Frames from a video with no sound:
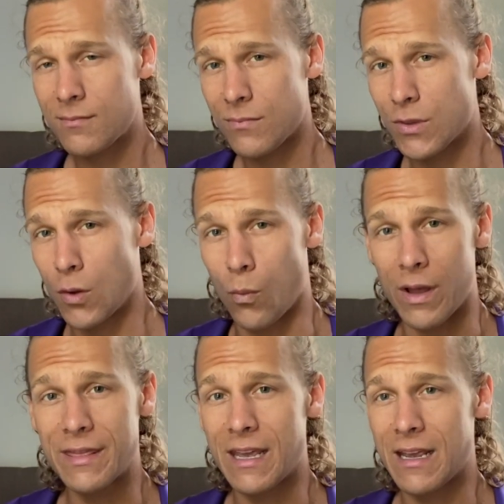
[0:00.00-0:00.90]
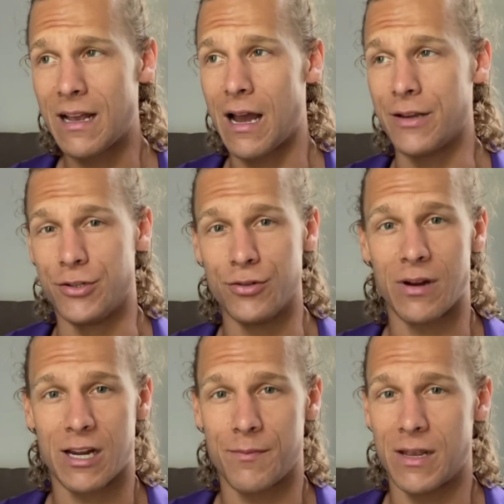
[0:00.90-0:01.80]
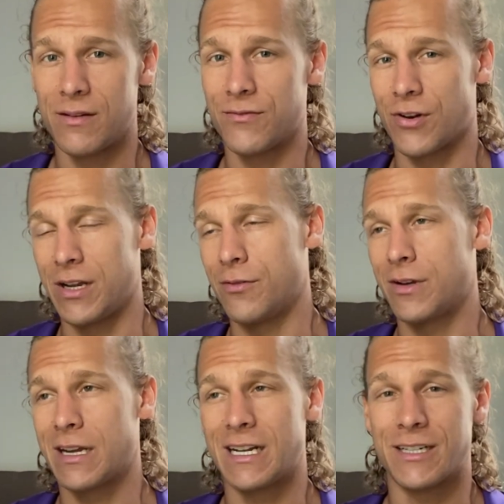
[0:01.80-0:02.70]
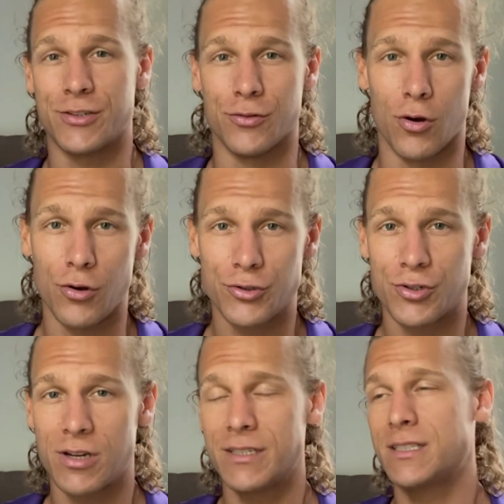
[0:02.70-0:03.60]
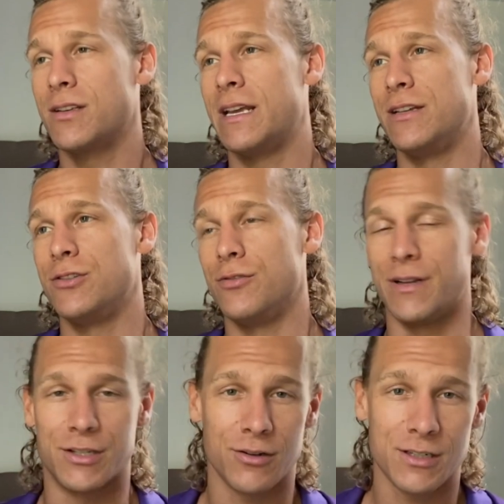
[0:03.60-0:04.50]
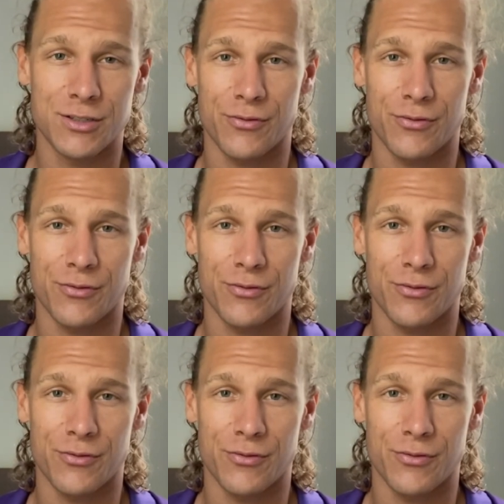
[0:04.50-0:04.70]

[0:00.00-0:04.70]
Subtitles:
one thing I do recommend for anyone getting into ultras, into endurance